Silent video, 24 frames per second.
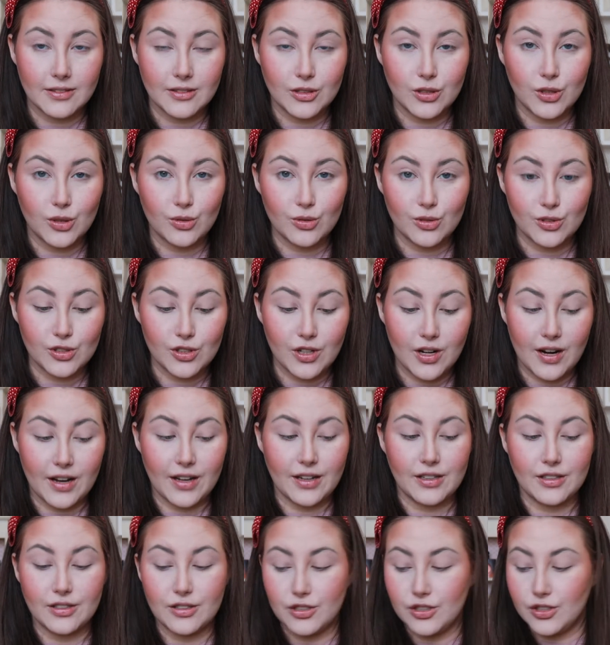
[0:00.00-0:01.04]
Don't
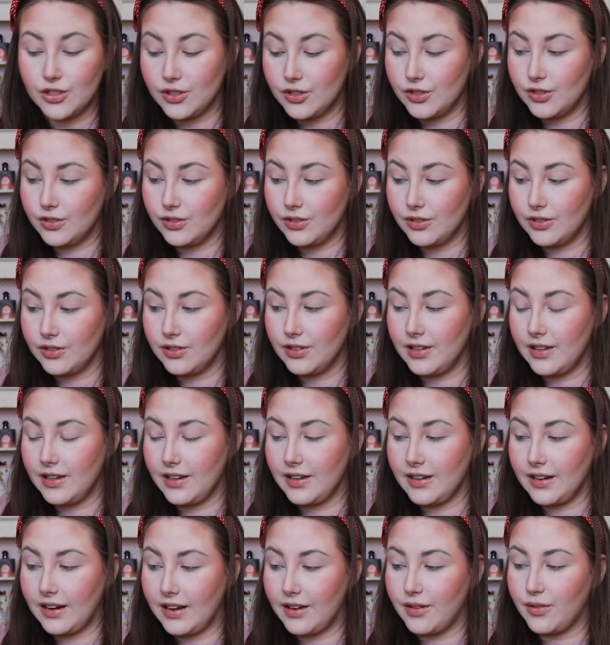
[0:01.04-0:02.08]
try. Just do your
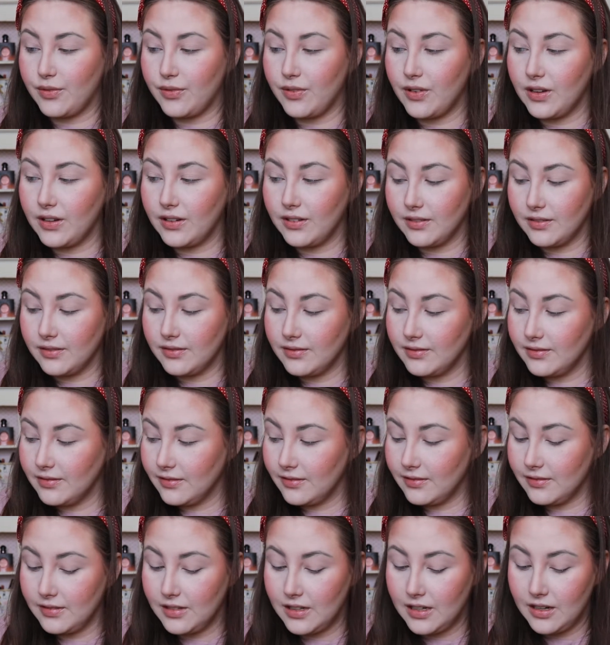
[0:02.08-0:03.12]
thing and have fun.
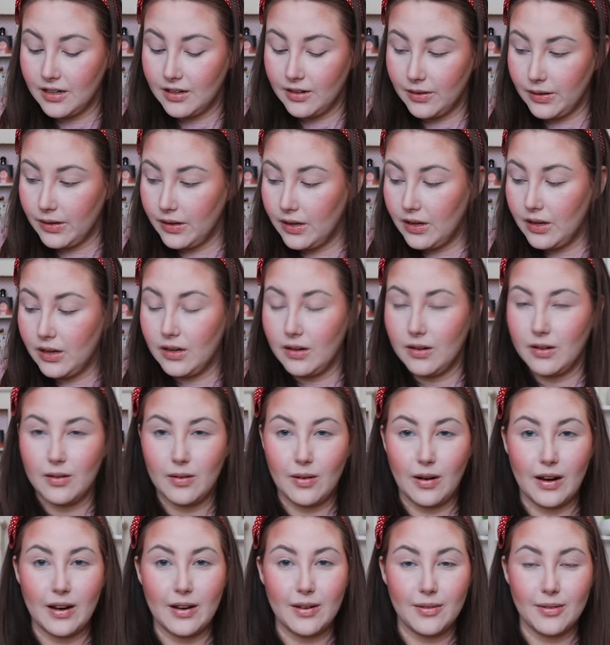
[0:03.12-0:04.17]

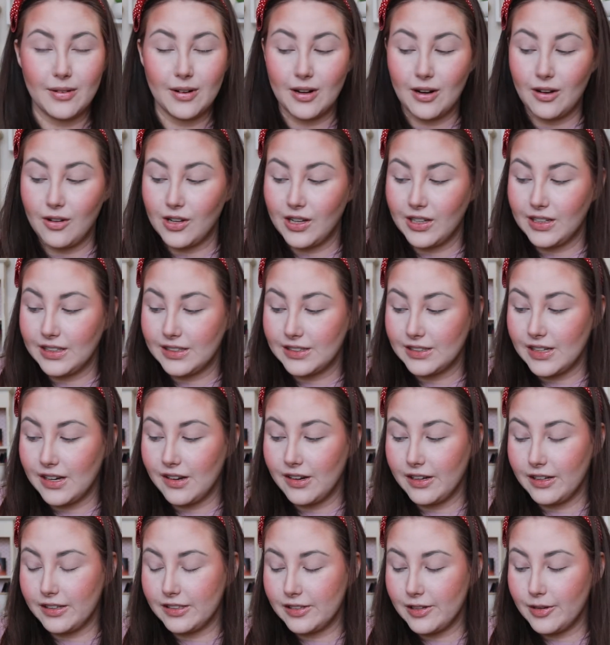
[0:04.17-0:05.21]
Right? We're all gonna
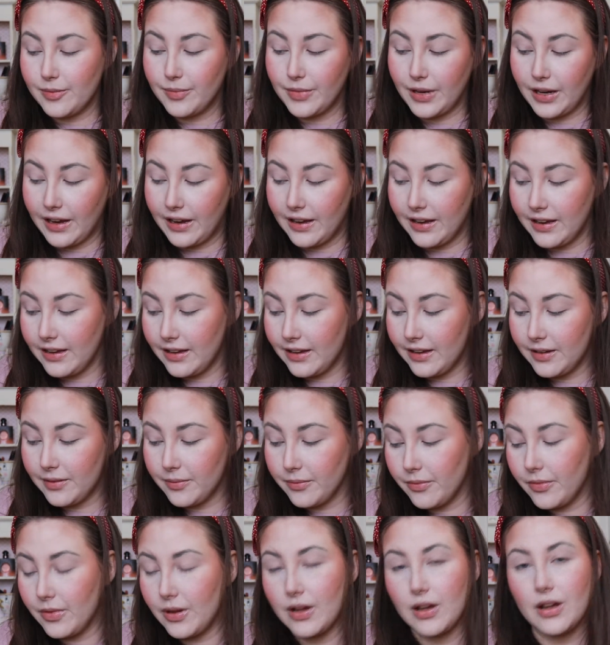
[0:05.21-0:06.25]
die someday.
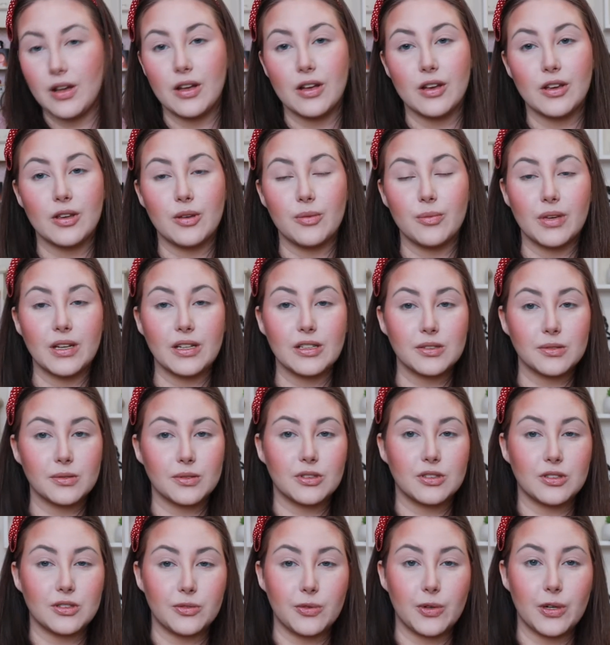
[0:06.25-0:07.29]
You might as well
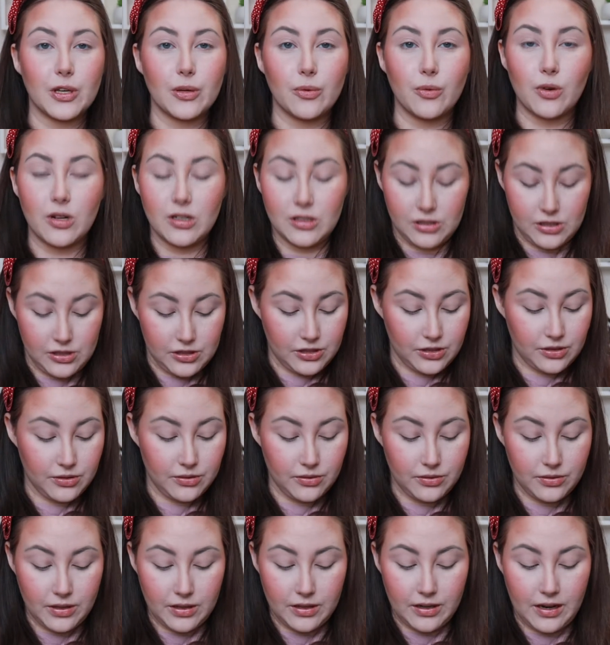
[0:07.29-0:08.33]
do what you want to
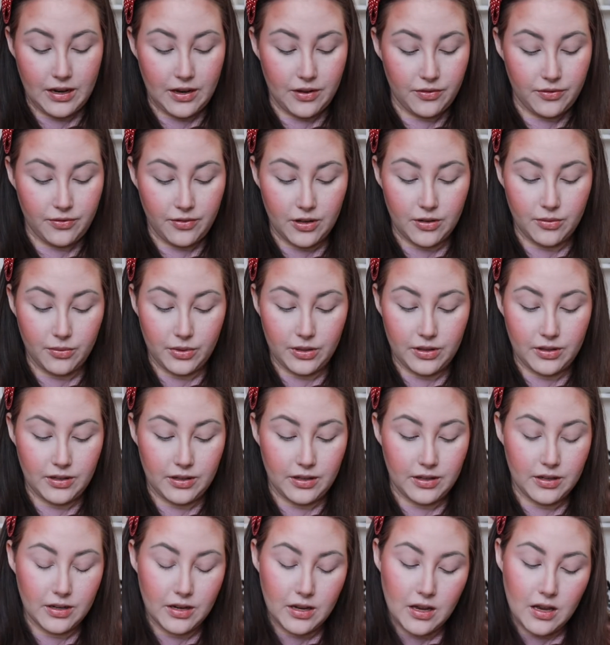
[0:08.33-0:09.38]
do and have fun with
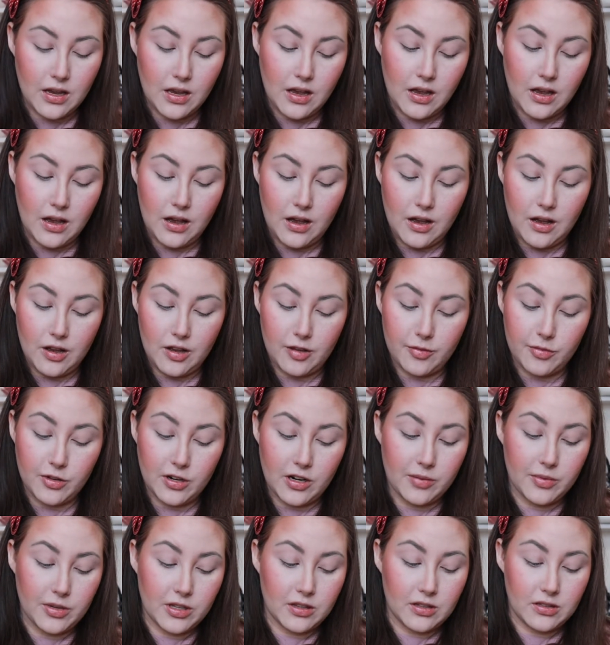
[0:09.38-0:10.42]
it. I'm
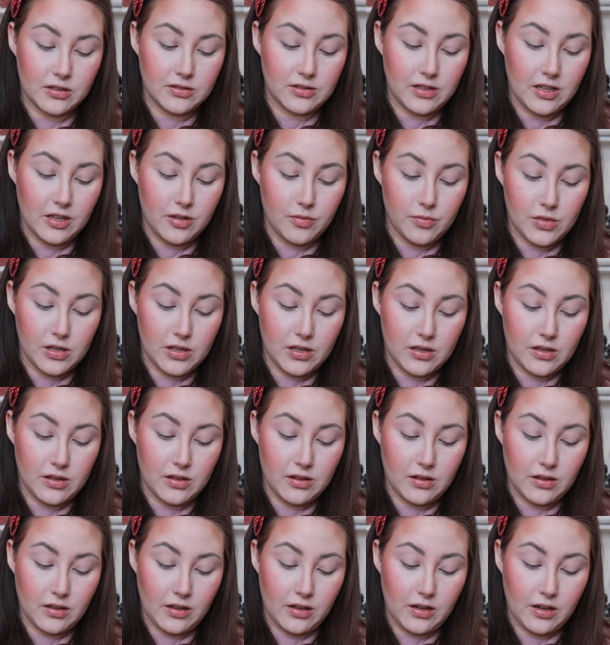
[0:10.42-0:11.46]
grabbing this
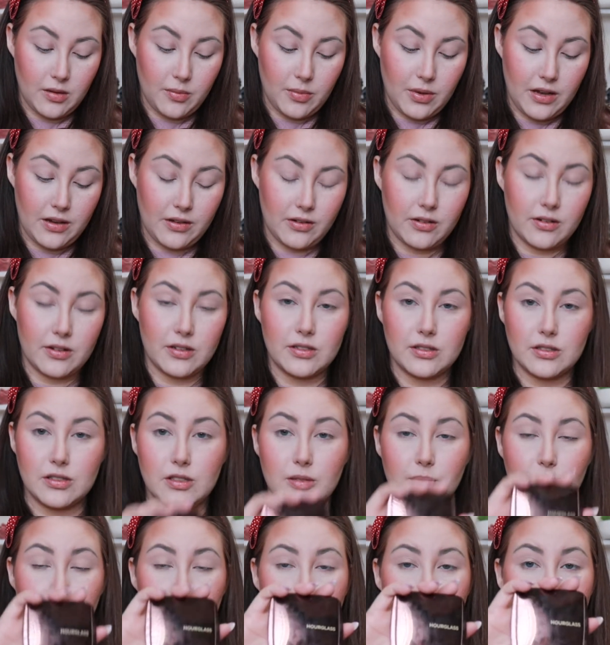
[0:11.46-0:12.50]
Ambient Lighting powder in
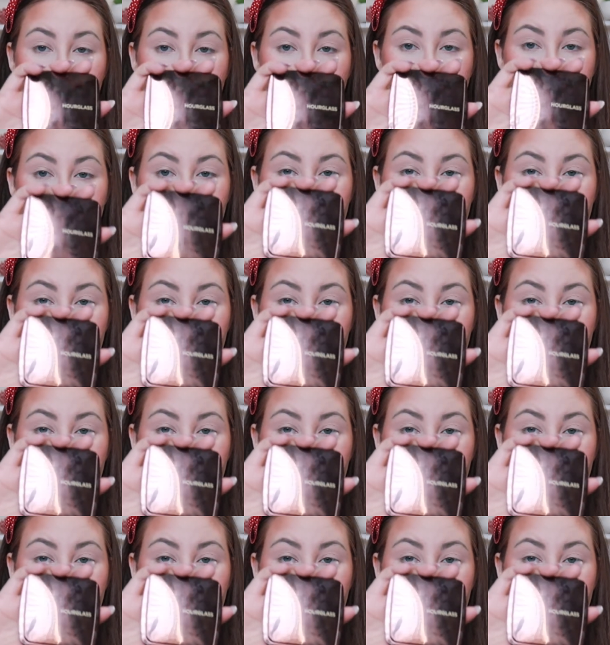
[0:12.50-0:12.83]
Dim Light.